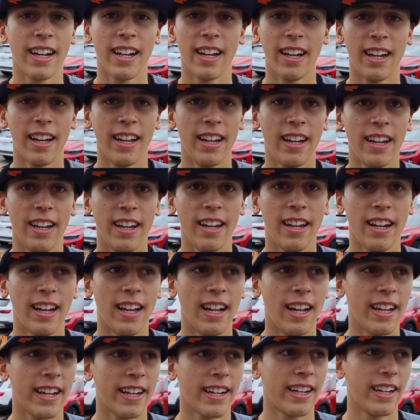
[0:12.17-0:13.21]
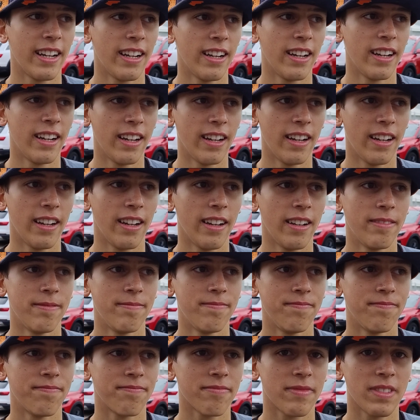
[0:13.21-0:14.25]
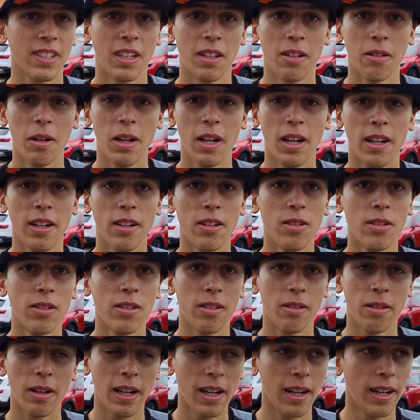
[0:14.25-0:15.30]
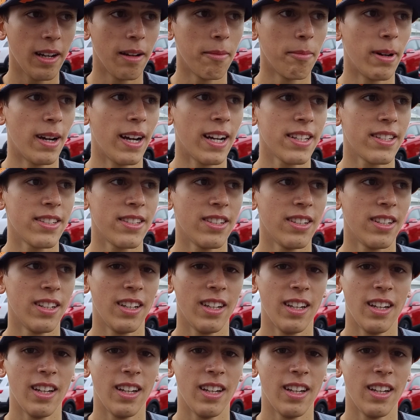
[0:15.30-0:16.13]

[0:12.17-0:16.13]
I like really good, really much.